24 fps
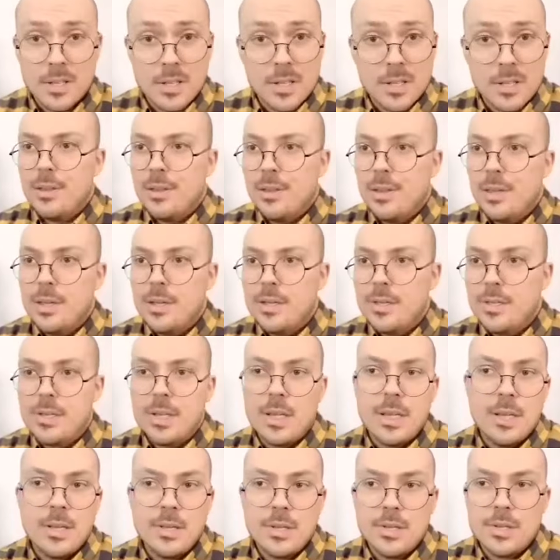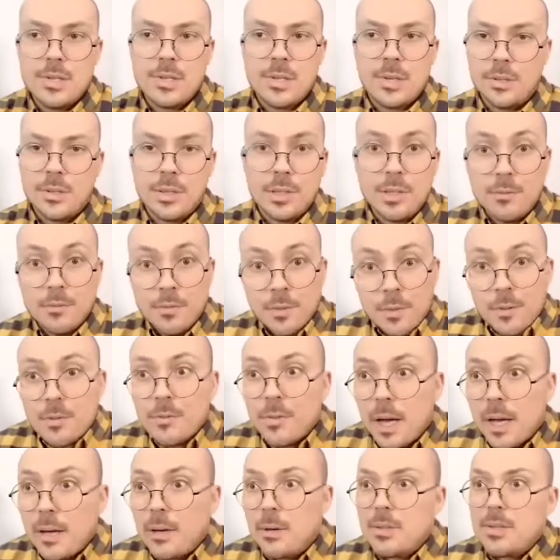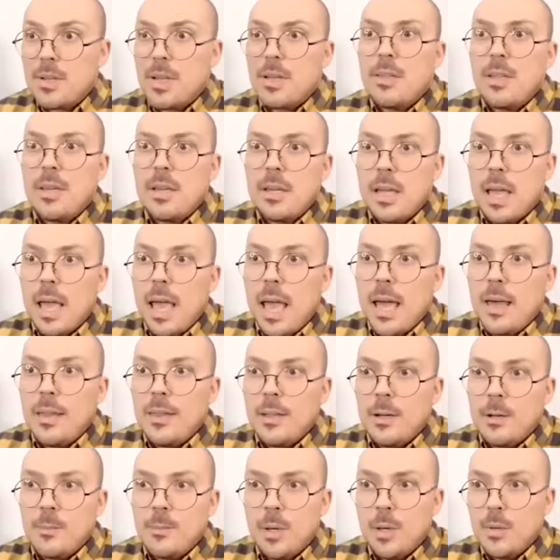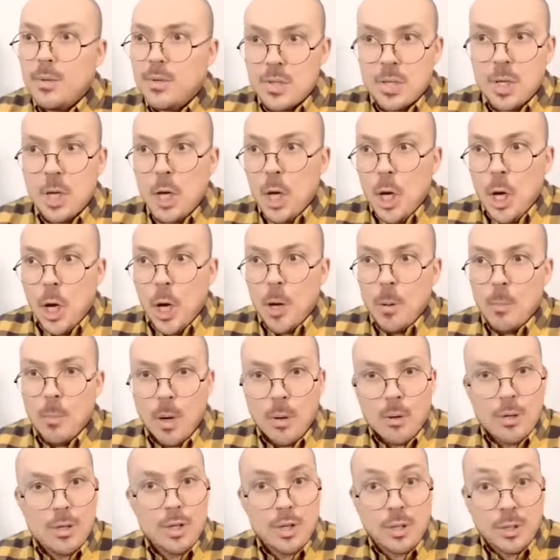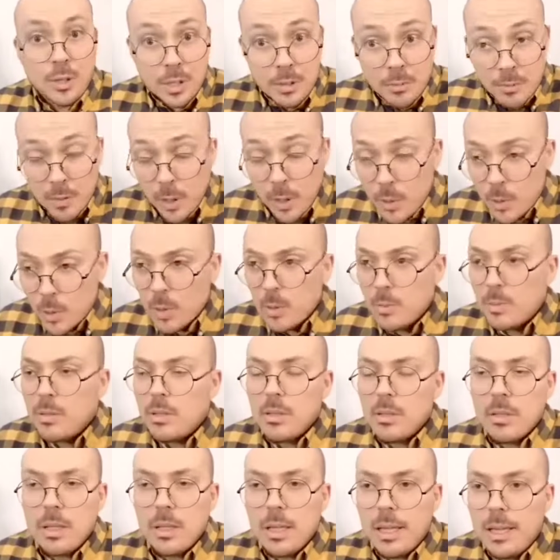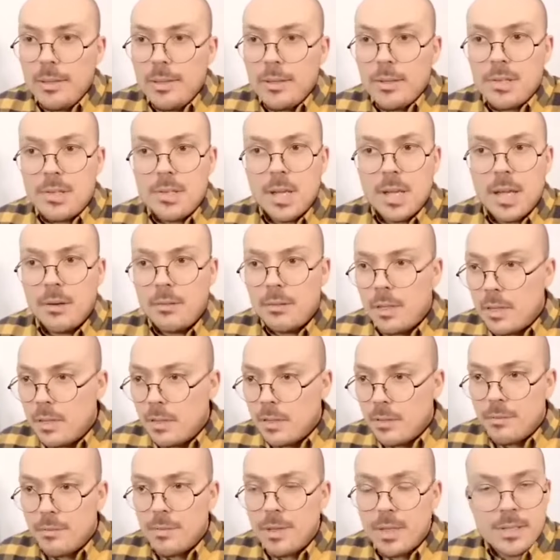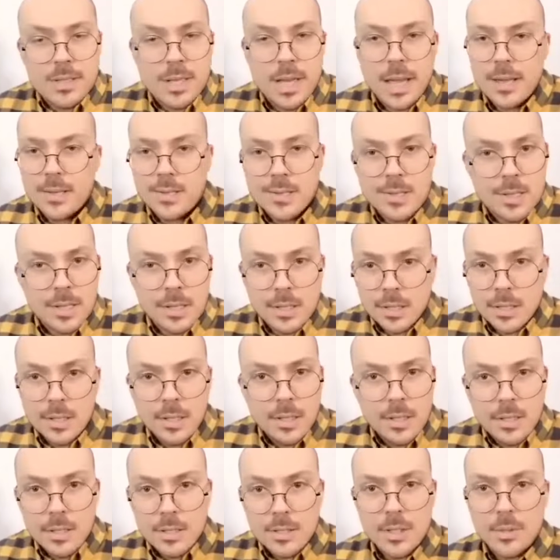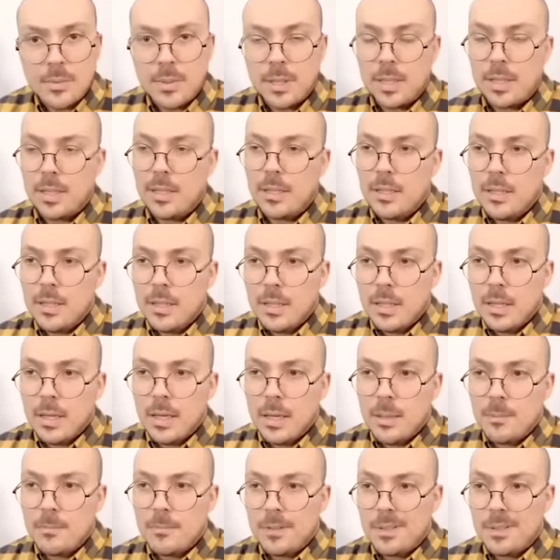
This is certainly Foo Fighters, I think, at their most emotionally vulnerable, and they're sounding fantastic doing it. I'm feeling a